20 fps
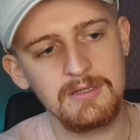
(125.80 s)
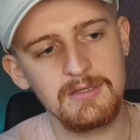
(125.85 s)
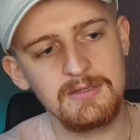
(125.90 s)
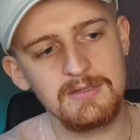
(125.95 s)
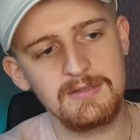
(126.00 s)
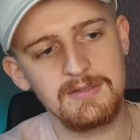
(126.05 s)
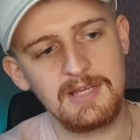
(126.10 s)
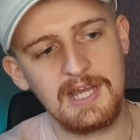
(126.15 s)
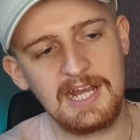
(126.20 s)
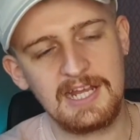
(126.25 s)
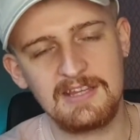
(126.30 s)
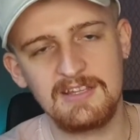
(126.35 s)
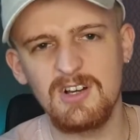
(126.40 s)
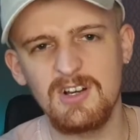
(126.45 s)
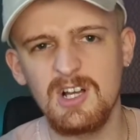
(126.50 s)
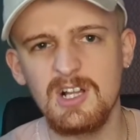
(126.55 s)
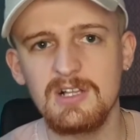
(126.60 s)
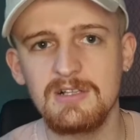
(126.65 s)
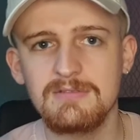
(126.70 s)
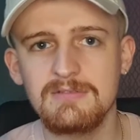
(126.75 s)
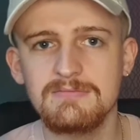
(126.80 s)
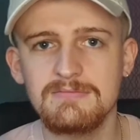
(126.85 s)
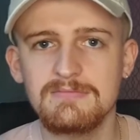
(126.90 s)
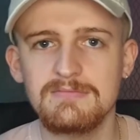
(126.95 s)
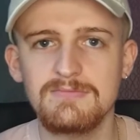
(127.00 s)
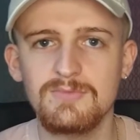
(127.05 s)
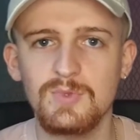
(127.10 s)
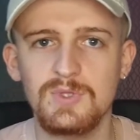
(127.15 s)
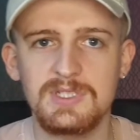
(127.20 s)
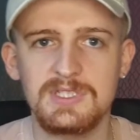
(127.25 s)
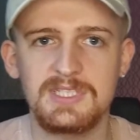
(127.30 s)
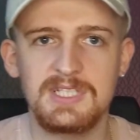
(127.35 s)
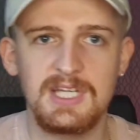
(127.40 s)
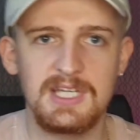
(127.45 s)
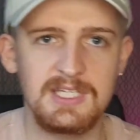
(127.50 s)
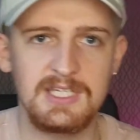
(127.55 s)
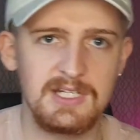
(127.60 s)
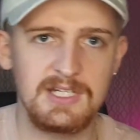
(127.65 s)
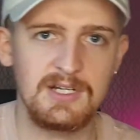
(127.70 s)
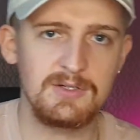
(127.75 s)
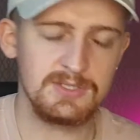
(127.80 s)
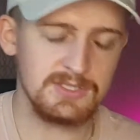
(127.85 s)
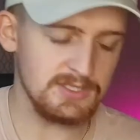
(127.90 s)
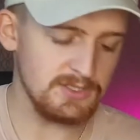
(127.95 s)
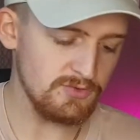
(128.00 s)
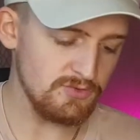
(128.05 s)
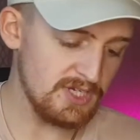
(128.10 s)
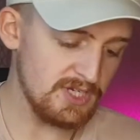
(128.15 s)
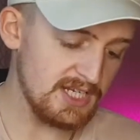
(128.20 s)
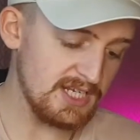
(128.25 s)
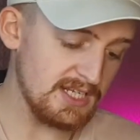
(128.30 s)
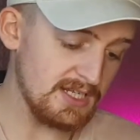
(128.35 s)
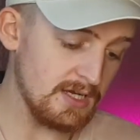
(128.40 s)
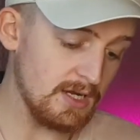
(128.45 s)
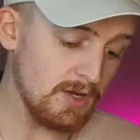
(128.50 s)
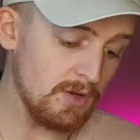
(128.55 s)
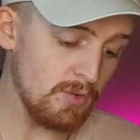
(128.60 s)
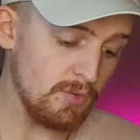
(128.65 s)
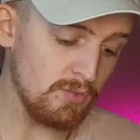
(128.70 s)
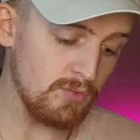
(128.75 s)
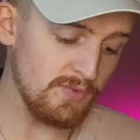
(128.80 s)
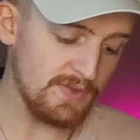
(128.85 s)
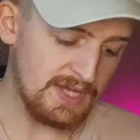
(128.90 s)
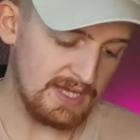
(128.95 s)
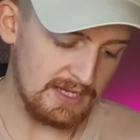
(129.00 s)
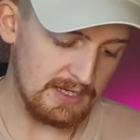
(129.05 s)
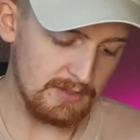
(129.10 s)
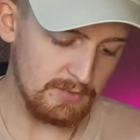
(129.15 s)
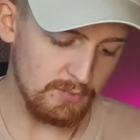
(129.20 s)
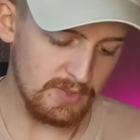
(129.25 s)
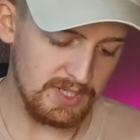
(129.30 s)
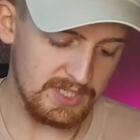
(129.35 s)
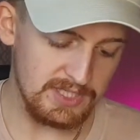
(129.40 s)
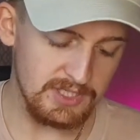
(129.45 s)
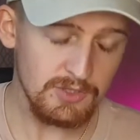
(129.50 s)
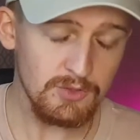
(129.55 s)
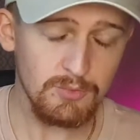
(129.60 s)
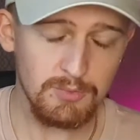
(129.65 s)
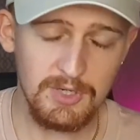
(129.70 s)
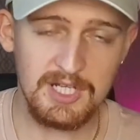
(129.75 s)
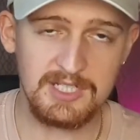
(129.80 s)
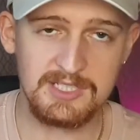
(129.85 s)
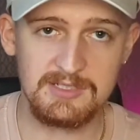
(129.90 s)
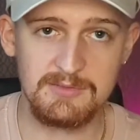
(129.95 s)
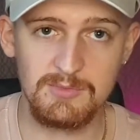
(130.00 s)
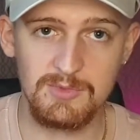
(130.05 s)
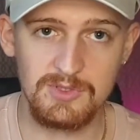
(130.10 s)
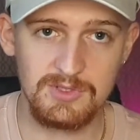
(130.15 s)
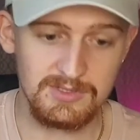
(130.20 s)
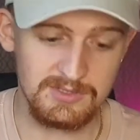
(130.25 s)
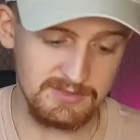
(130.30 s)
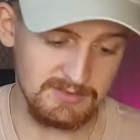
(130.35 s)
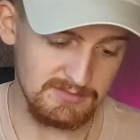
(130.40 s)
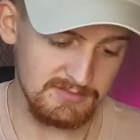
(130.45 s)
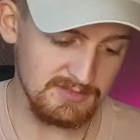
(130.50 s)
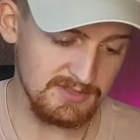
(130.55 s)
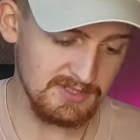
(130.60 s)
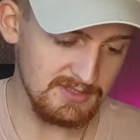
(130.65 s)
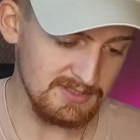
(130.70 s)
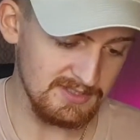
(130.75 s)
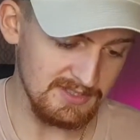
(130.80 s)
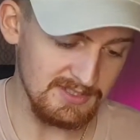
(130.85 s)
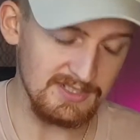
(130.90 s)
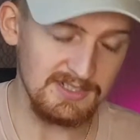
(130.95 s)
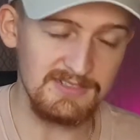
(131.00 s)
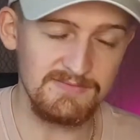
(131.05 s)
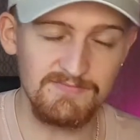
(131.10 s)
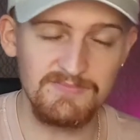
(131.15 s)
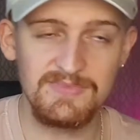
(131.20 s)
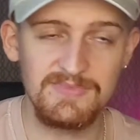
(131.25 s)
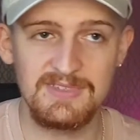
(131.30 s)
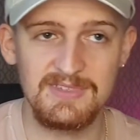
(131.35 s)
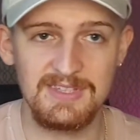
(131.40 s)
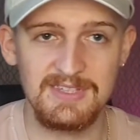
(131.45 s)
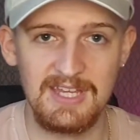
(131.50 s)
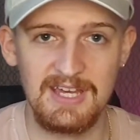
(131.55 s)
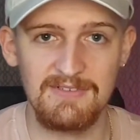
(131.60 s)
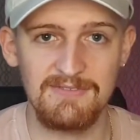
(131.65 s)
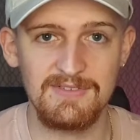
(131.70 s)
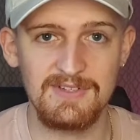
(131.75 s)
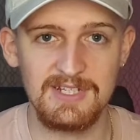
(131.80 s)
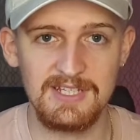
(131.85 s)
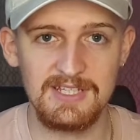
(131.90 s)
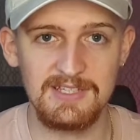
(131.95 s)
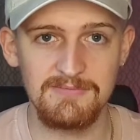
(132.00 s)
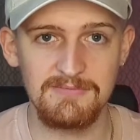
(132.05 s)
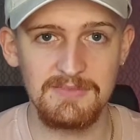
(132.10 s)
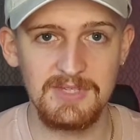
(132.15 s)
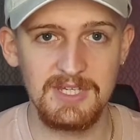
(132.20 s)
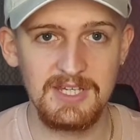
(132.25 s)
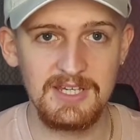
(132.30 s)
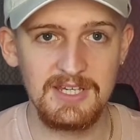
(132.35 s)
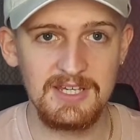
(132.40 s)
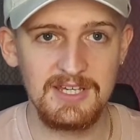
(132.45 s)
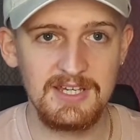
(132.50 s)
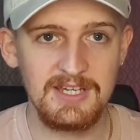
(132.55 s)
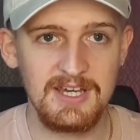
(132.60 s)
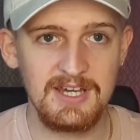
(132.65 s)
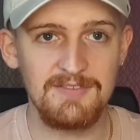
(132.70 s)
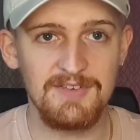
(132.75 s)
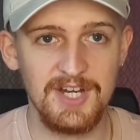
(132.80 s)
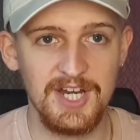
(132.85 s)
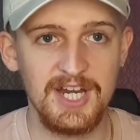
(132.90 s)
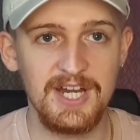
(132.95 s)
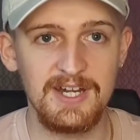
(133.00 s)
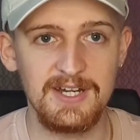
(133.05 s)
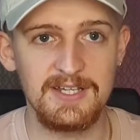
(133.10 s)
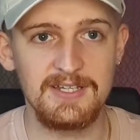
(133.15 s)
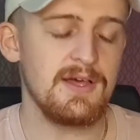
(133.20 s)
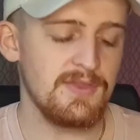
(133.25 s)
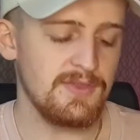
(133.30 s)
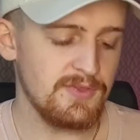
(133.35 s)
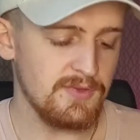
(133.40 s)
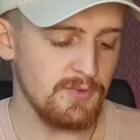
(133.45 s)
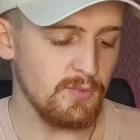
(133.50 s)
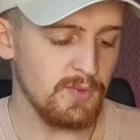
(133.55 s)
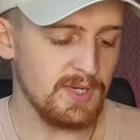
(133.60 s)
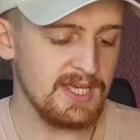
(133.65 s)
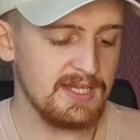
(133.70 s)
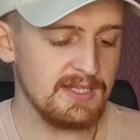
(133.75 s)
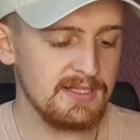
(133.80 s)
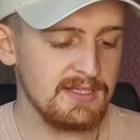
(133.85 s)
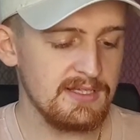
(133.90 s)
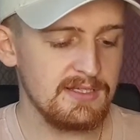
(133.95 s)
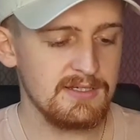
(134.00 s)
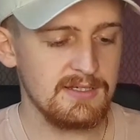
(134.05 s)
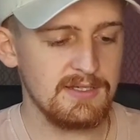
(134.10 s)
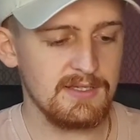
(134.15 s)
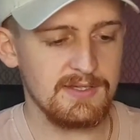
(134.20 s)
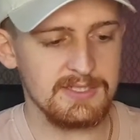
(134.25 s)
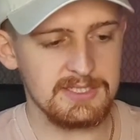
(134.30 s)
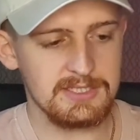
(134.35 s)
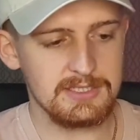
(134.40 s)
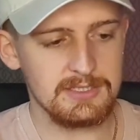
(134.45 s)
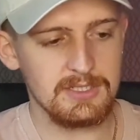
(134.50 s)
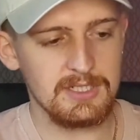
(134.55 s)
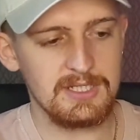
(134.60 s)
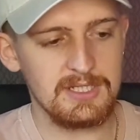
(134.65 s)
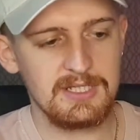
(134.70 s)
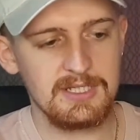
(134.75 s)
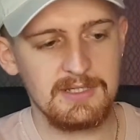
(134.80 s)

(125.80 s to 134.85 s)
tactile, we'll say, so you really know that when you press a button, you'll definitely have heard it. The wheel on the side